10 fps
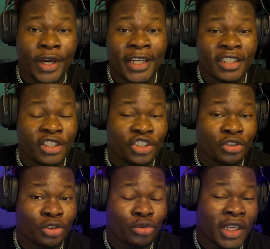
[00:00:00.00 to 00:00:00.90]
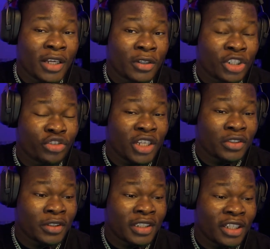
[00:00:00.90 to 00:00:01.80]
weird issues while I was trying
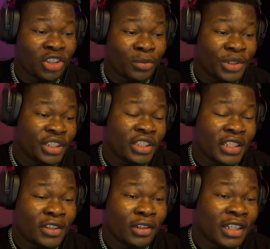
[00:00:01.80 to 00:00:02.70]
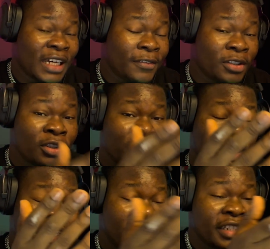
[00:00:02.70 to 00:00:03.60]
to set up the TikTok live studio.
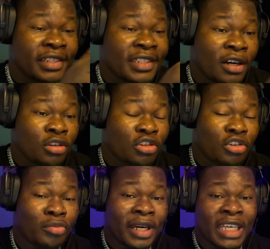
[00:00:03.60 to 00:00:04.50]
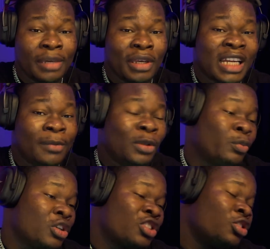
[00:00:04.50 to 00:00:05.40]
Like the sound on my gaming
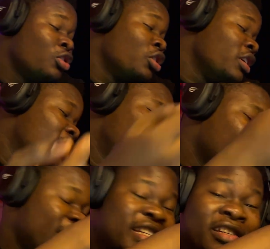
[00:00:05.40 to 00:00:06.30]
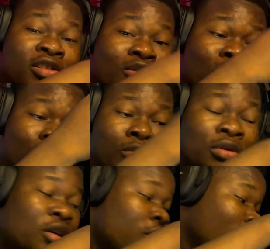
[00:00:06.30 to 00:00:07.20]
laptop was not sending to,
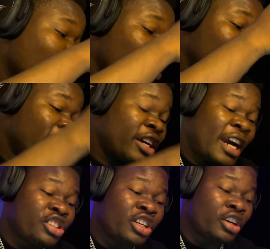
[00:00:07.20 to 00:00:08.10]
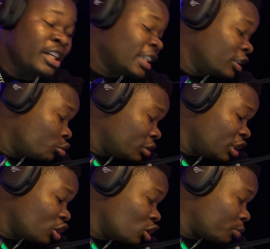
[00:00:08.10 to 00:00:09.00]
because I actually connected it with
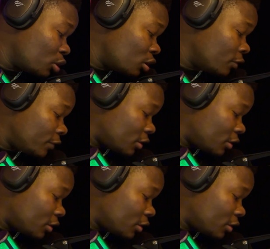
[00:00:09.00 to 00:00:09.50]
the help of